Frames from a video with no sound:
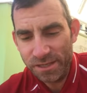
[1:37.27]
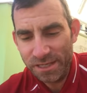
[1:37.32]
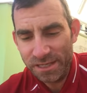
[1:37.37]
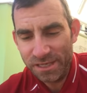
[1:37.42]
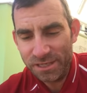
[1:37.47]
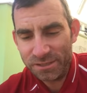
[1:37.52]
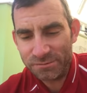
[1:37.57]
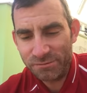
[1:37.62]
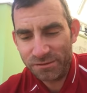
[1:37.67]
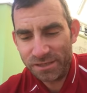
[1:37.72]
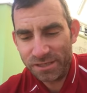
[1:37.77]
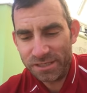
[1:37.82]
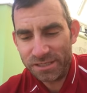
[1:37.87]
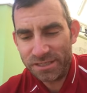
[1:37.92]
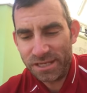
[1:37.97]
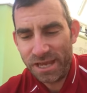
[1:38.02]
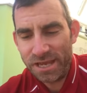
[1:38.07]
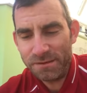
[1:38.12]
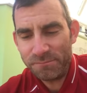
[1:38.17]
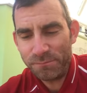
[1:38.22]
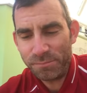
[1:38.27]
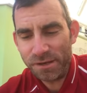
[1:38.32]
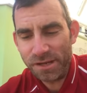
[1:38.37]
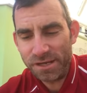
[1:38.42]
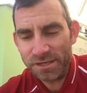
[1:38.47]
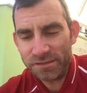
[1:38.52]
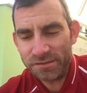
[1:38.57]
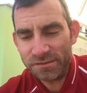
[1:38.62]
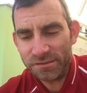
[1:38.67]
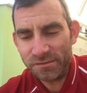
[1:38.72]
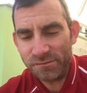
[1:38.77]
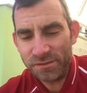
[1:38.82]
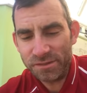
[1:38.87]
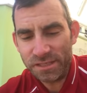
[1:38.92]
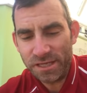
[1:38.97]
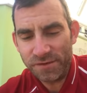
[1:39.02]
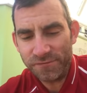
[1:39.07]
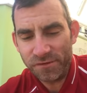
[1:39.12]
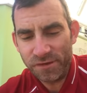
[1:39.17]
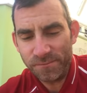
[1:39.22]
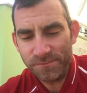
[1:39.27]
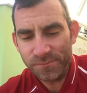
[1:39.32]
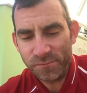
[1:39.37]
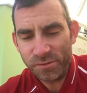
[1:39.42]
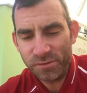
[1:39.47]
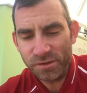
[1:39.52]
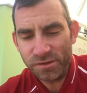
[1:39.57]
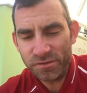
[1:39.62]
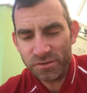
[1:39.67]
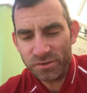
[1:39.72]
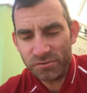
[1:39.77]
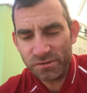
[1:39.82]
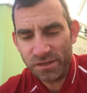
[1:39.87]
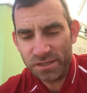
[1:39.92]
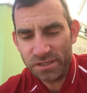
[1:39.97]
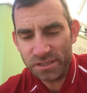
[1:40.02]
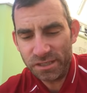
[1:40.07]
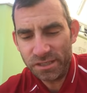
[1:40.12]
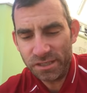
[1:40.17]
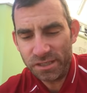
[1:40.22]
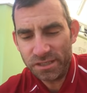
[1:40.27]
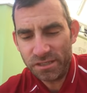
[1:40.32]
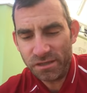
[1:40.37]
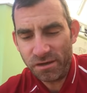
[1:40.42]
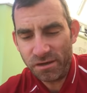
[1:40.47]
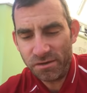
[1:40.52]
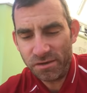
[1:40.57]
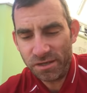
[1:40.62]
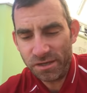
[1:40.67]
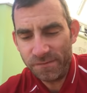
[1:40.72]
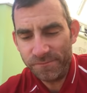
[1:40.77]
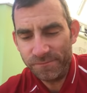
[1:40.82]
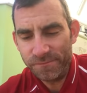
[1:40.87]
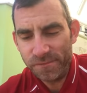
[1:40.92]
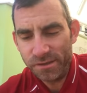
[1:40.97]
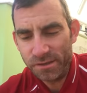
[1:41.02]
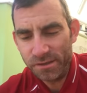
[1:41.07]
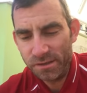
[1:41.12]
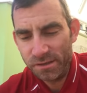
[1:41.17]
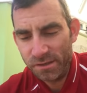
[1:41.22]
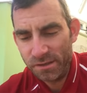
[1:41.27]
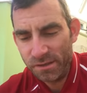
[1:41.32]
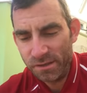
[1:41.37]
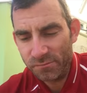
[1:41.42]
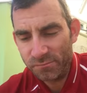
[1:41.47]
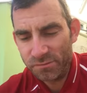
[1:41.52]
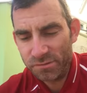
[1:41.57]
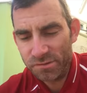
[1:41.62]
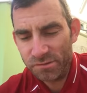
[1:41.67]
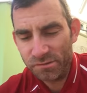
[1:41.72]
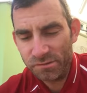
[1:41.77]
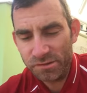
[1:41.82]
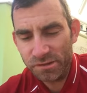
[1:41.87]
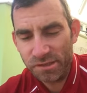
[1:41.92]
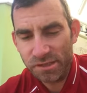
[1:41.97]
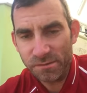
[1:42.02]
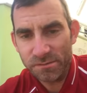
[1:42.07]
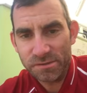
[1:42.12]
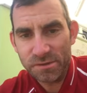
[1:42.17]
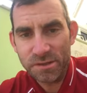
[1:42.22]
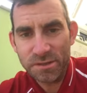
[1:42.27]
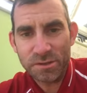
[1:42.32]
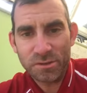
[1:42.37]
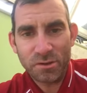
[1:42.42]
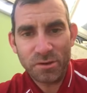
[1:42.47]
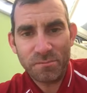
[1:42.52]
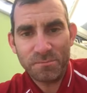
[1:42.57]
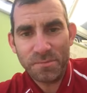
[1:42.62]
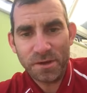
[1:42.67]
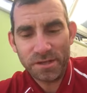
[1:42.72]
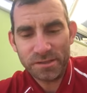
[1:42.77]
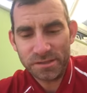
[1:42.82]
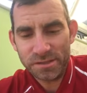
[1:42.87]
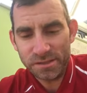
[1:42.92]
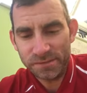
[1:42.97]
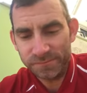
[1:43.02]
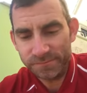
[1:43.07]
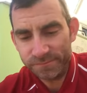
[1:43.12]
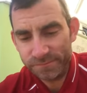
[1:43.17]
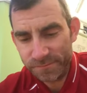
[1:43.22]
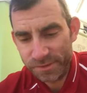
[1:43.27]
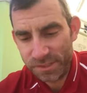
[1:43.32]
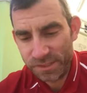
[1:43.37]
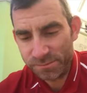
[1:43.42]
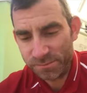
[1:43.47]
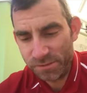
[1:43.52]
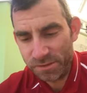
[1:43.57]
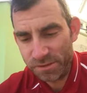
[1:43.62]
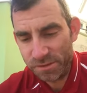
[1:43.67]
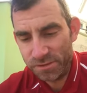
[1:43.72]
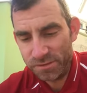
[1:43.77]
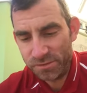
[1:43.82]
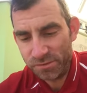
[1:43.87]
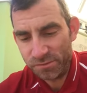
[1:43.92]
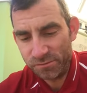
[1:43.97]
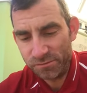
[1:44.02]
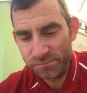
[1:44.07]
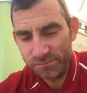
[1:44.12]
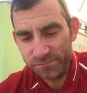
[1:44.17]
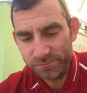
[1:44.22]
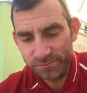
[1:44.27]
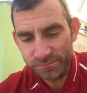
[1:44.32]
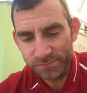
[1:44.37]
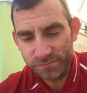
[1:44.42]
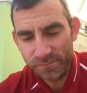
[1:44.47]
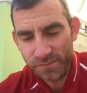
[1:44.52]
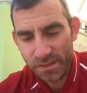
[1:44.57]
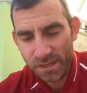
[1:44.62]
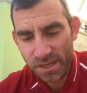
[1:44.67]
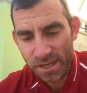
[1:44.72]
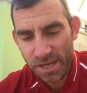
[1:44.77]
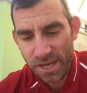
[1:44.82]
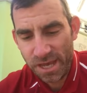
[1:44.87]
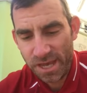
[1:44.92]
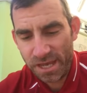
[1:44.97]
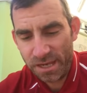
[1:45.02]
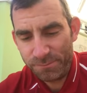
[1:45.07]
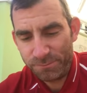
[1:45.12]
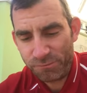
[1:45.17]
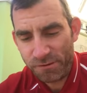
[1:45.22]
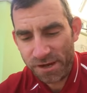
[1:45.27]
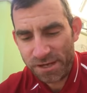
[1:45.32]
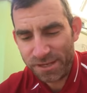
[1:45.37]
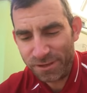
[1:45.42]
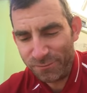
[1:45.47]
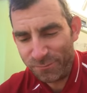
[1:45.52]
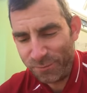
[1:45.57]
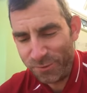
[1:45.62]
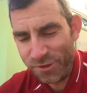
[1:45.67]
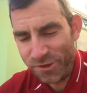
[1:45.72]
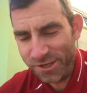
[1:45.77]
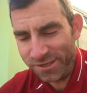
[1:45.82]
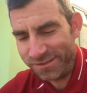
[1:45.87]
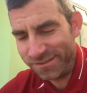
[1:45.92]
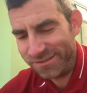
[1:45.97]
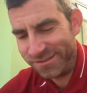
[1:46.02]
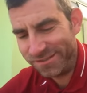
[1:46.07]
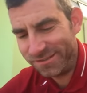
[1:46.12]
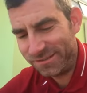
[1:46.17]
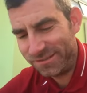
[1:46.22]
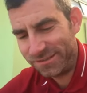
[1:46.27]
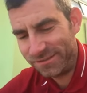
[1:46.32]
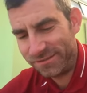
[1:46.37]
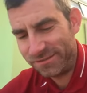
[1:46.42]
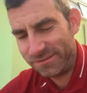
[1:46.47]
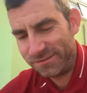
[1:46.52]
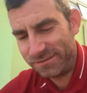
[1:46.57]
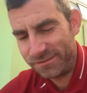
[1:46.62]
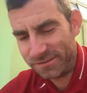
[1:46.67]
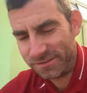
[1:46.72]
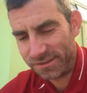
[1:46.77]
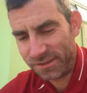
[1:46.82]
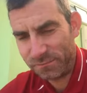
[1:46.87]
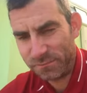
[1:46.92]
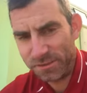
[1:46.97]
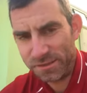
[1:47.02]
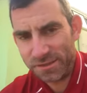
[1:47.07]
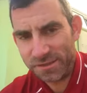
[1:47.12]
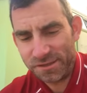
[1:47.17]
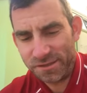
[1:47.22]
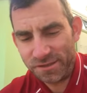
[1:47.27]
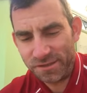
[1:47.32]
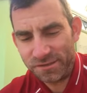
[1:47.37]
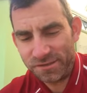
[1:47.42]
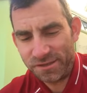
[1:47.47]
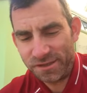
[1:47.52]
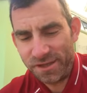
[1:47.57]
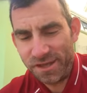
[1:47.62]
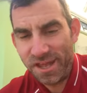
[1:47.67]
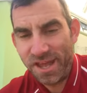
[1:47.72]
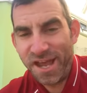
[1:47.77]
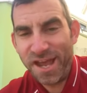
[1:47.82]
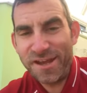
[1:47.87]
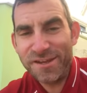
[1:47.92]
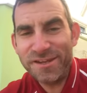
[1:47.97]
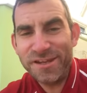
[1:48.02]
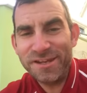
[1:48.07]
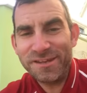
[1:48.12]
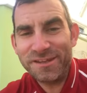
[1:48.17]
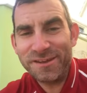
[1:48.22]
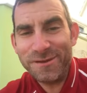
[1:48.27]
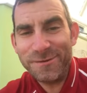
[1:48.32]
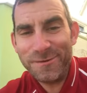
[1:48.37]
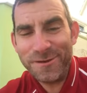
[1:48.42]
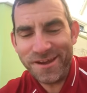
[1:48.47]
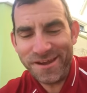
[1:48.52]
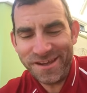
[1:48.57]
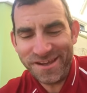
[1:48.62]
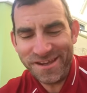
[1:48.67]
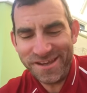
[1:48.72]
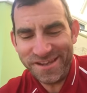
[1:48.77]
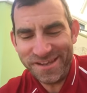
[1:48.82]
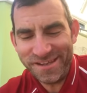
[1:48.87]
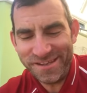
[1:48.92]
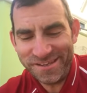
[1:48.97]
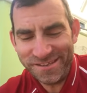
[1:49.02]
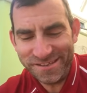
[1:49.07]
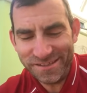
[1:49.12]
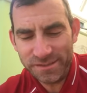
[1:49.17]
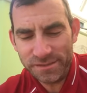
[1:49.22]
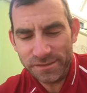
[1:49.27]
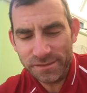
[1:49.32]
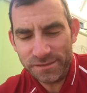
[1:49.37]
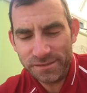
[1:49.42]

He was wearing the same black suit as ever, although strangely the tie was not done up to the top button, as per usual. Hey, Bracketwood, said Mr. Carter. How you doing?